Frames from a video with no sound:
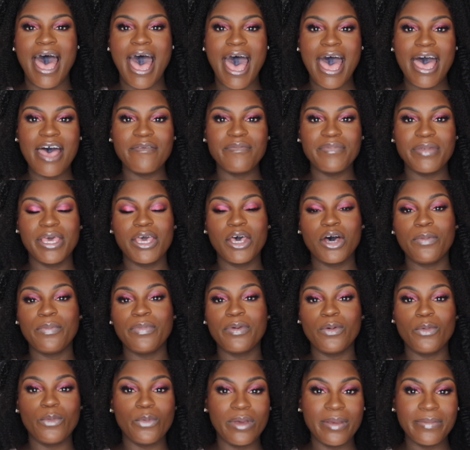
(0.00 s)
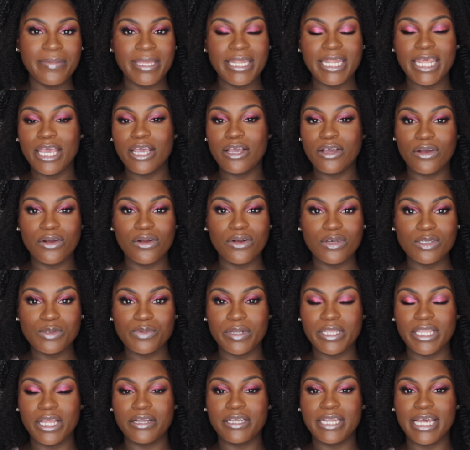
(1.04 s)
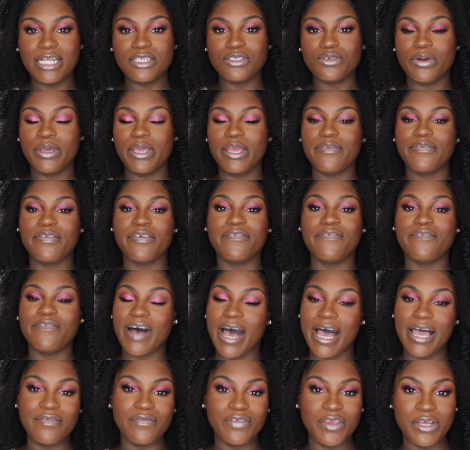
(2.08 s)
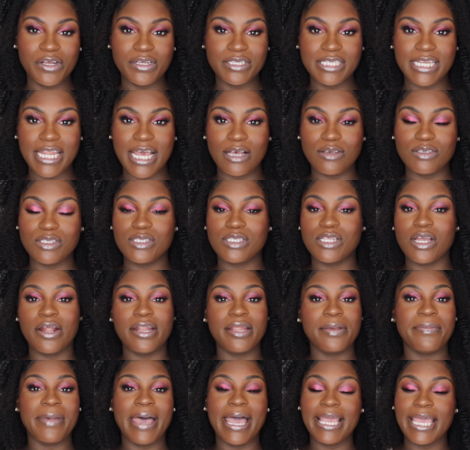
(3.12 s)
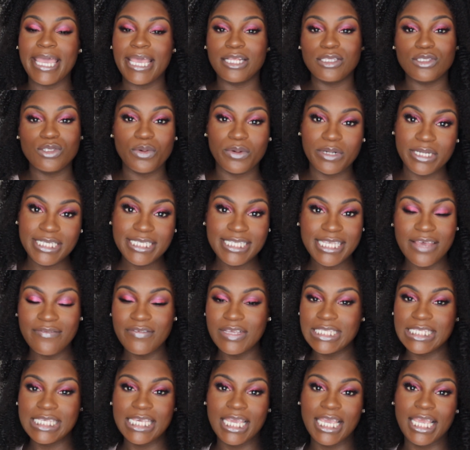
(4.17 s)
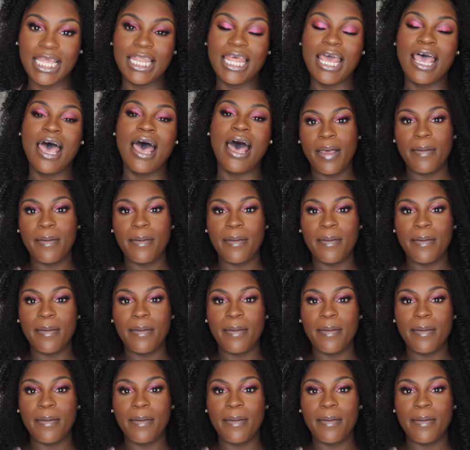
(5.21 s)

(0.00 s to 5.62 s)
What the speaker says: I have been helping women and girls with their natural hair for 5 years now, starting back in 2017.